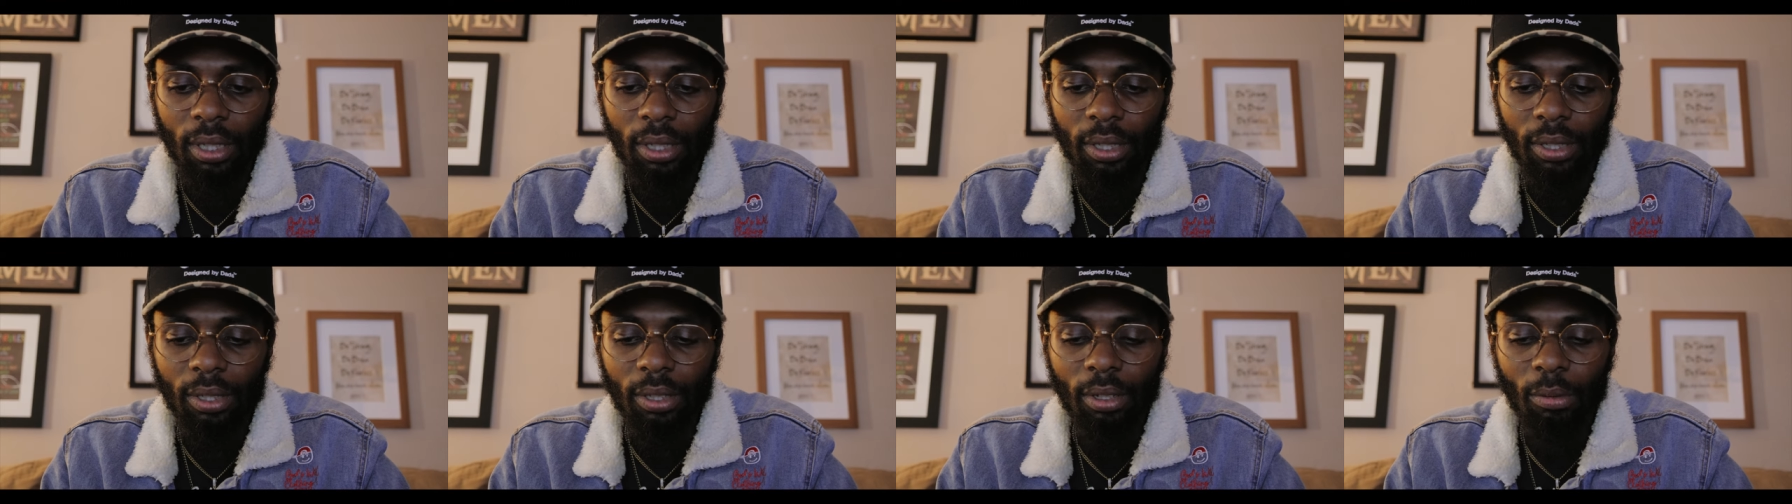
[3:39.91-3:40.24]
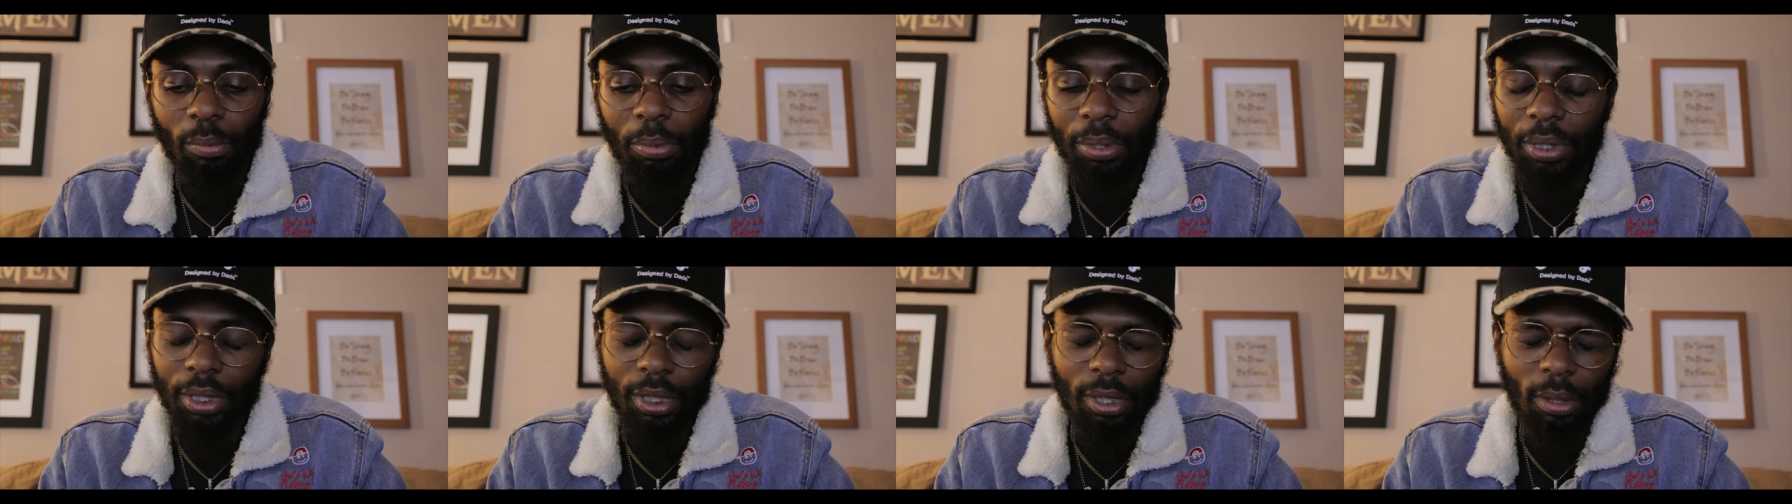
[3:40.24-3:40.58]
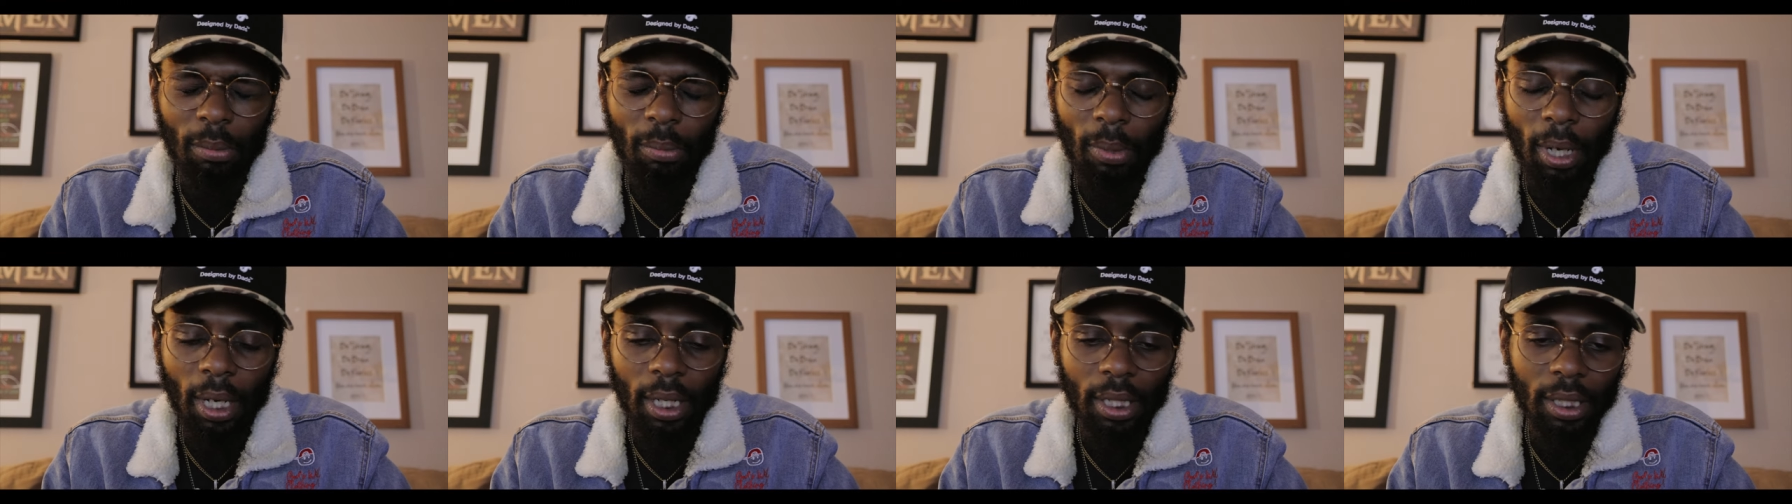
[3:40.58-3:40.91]
you know, be
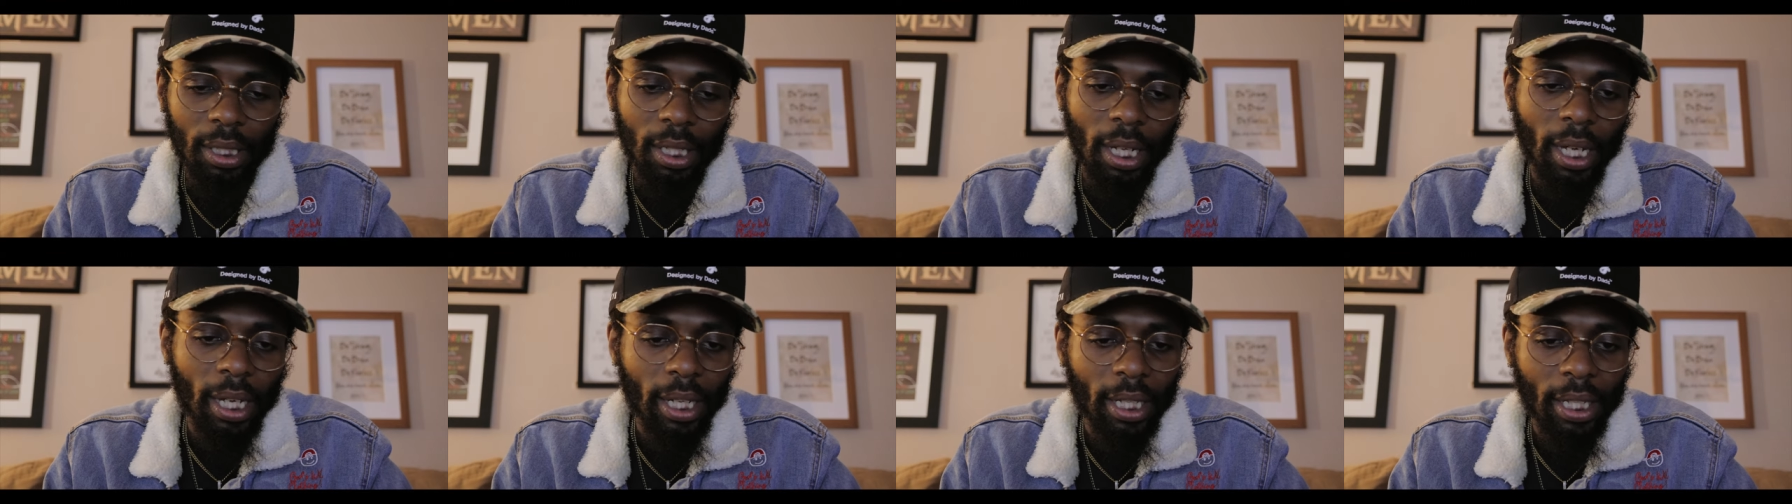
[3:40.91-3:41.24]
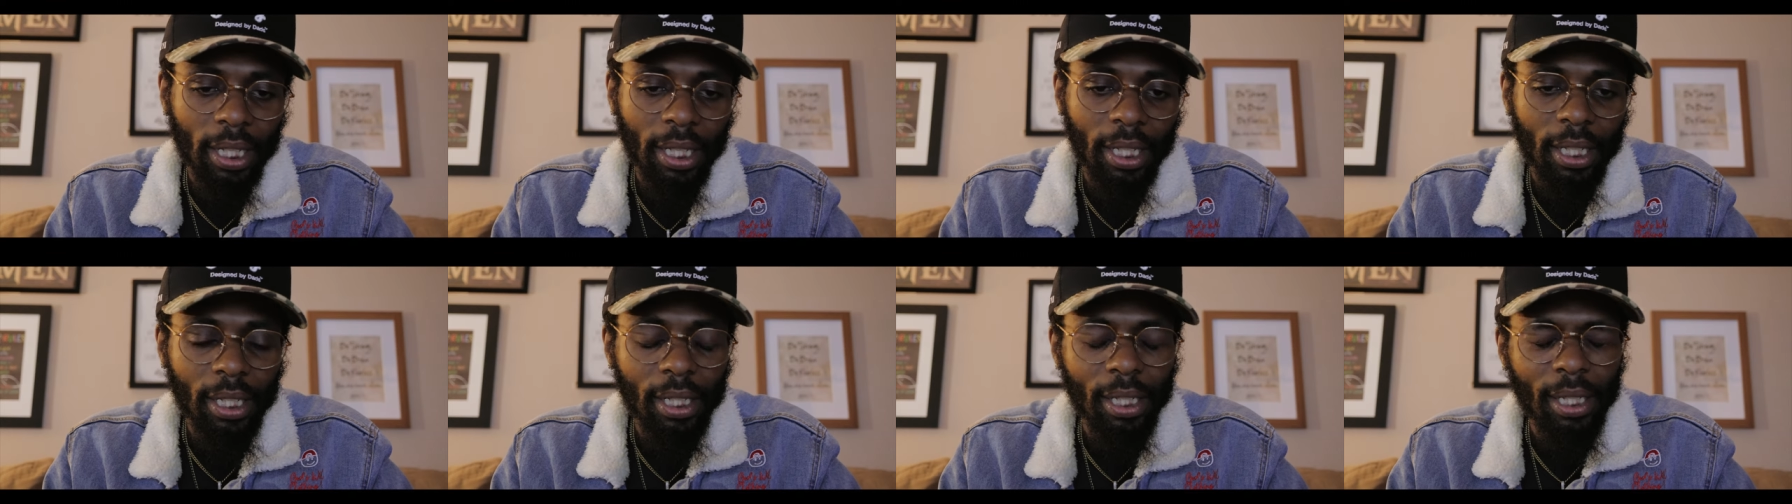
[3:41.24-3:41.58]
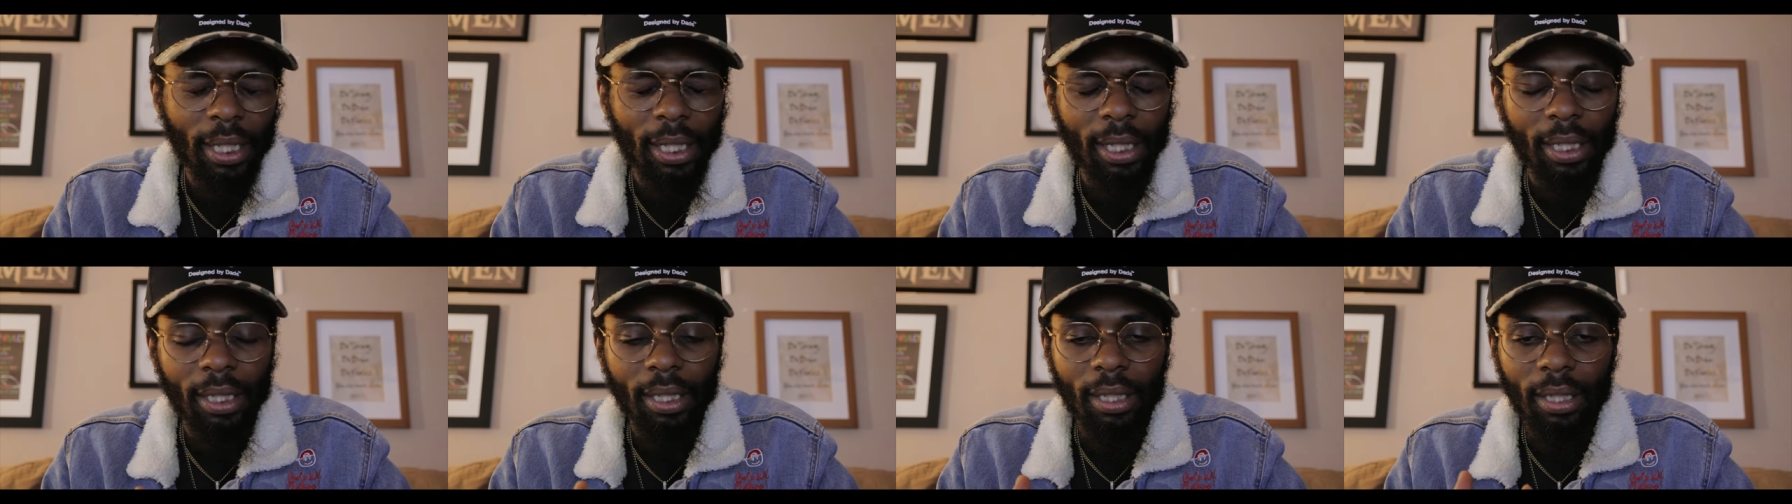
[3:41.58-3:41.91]
somebody that
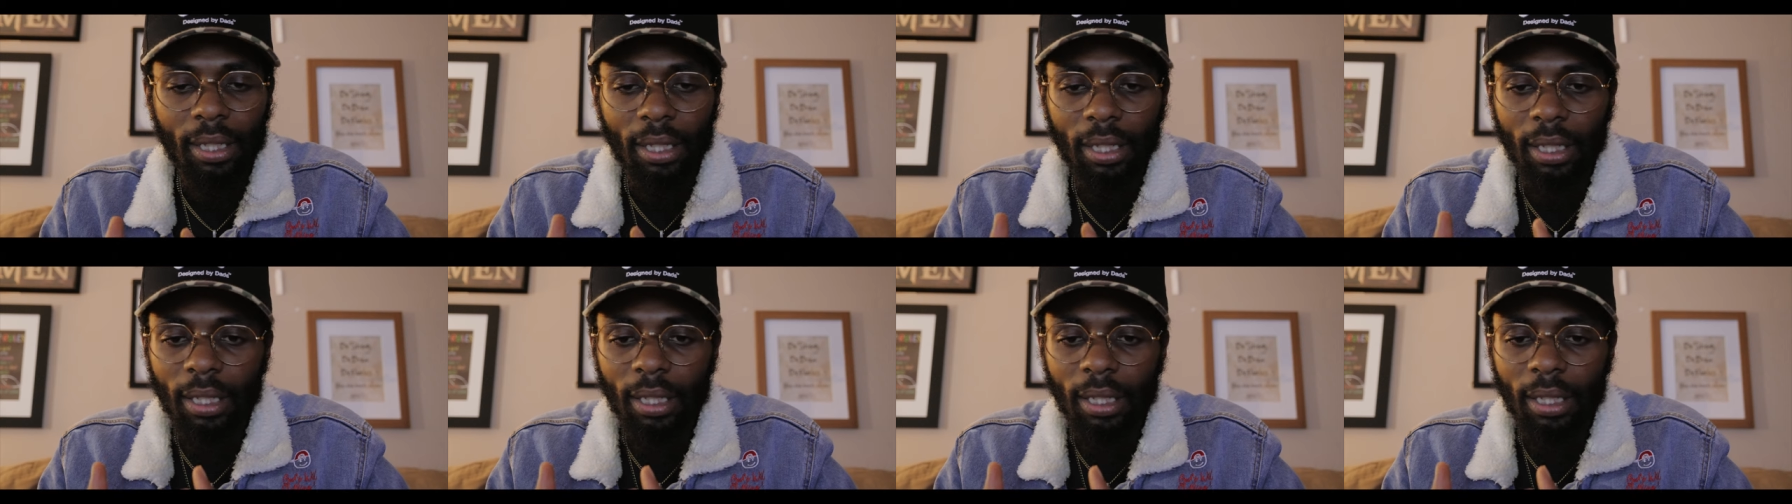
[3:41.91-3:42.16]
can